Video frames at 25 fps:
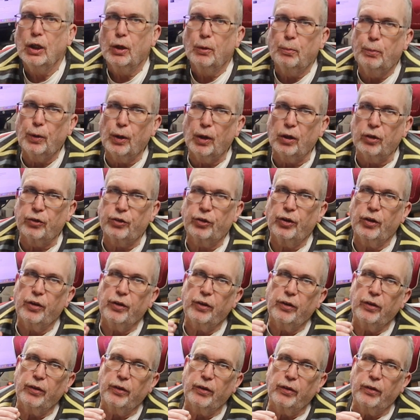But
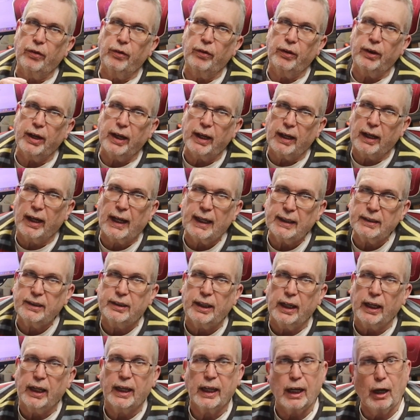the
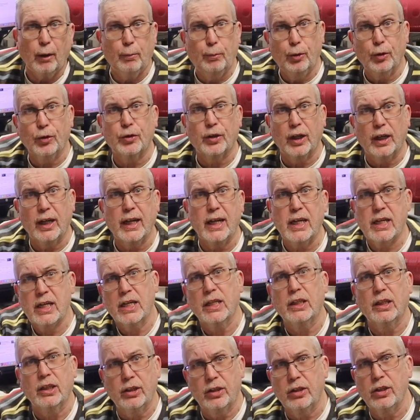Atlantic, and I'll put the link
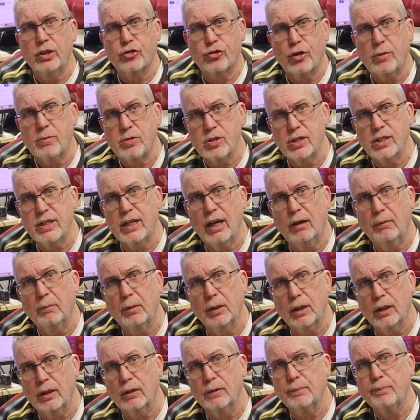in the description down
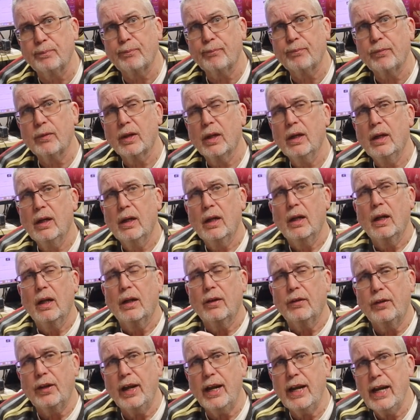below,
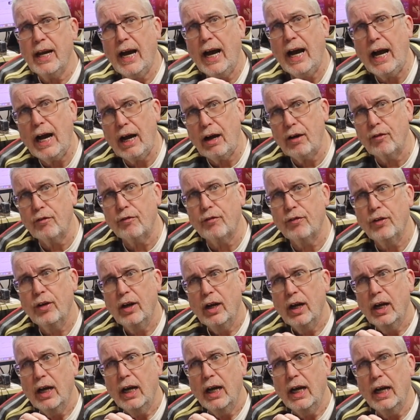they have
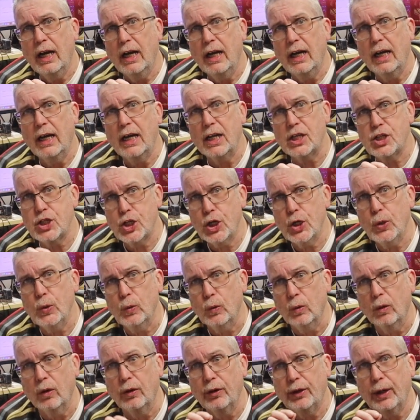a
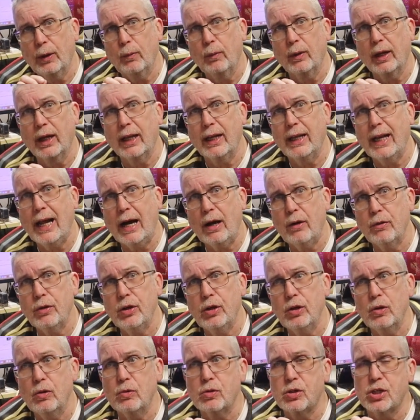tool that will allow
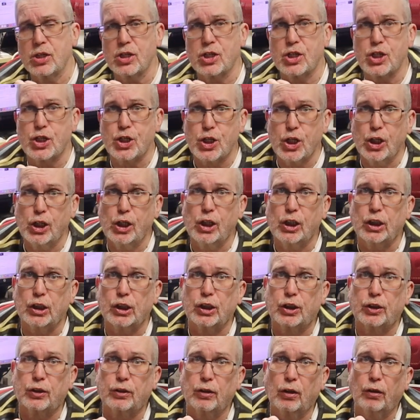you to
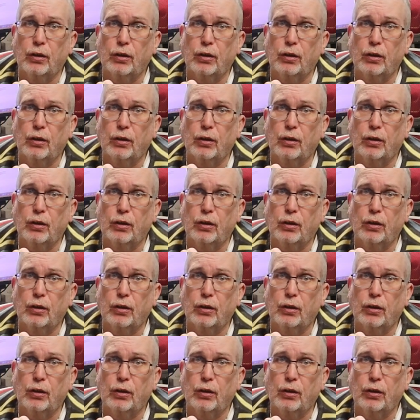search